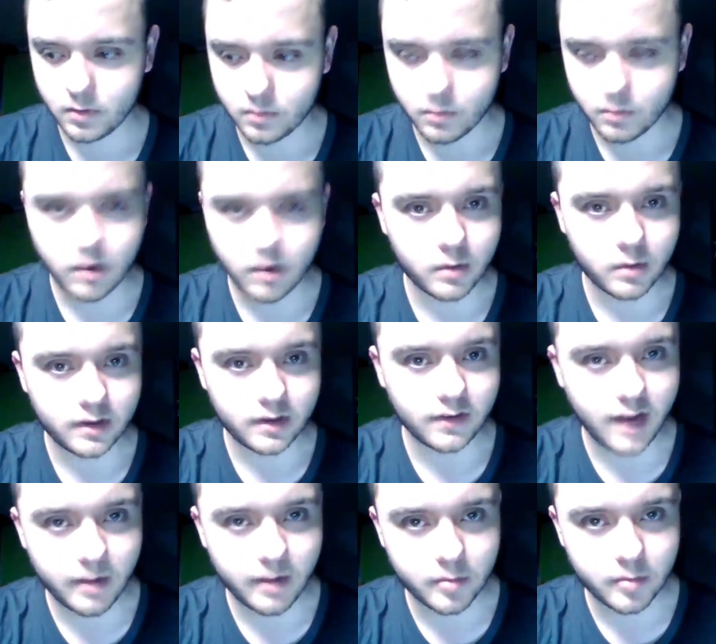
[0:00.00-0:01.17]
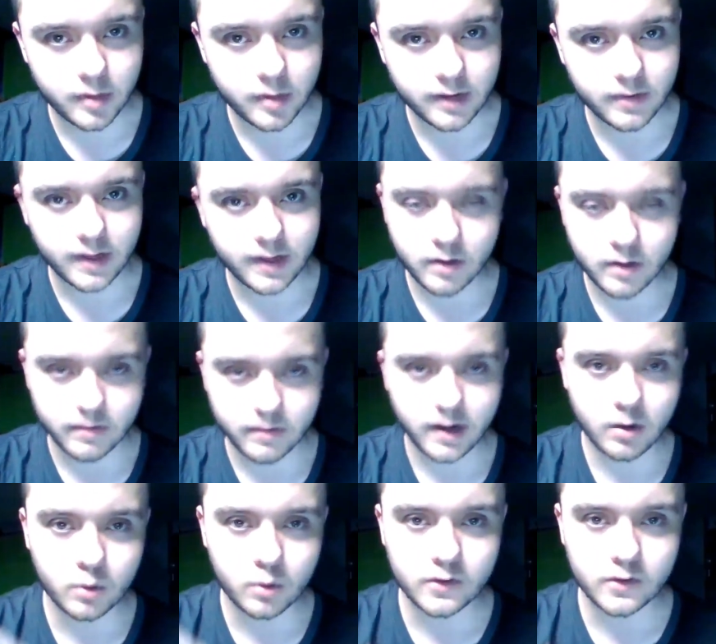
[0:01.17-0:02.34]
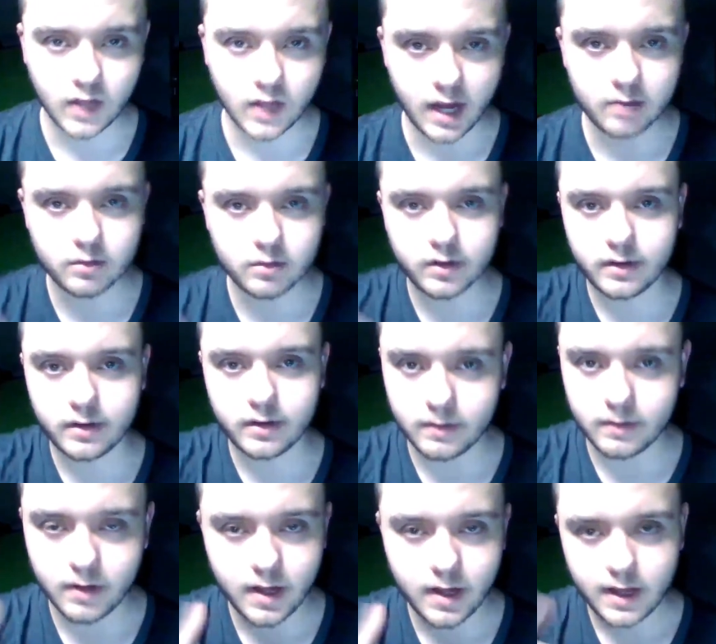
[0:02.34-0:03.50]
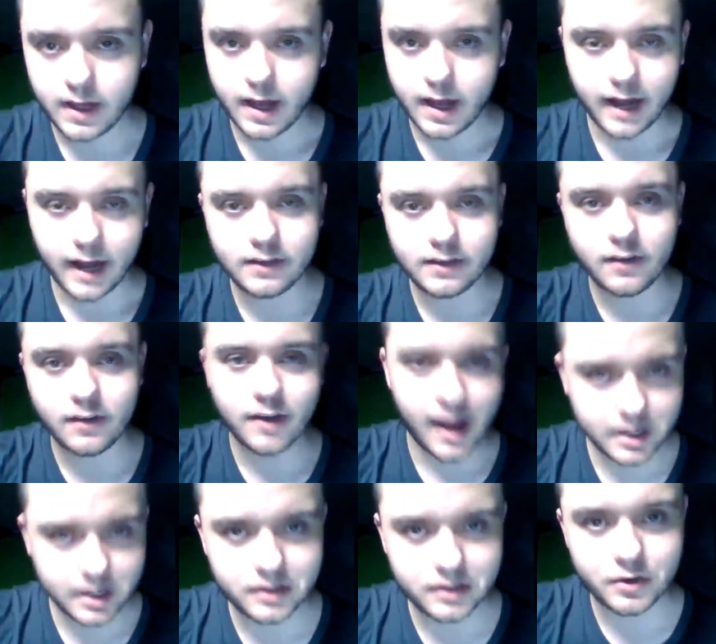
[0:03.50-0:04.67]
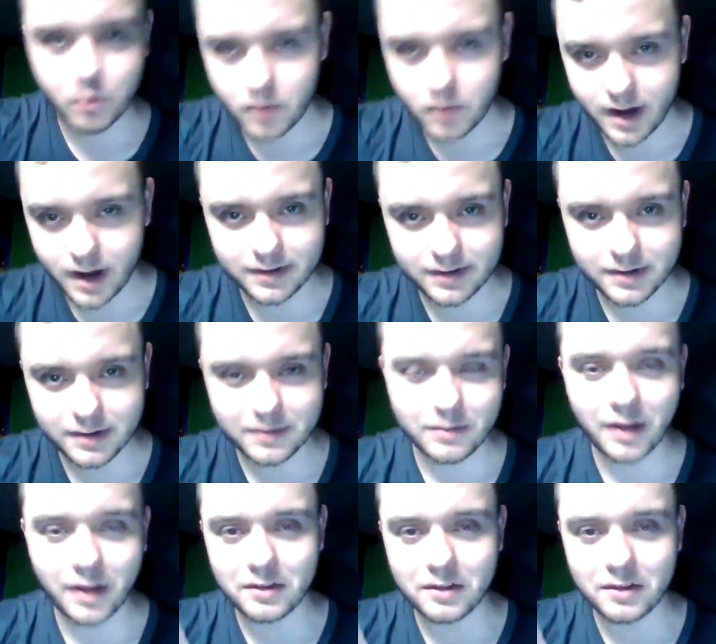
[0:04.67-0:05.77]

where do I want this camera to be? Like, whenever he holds the camera, and I get to actually direct rather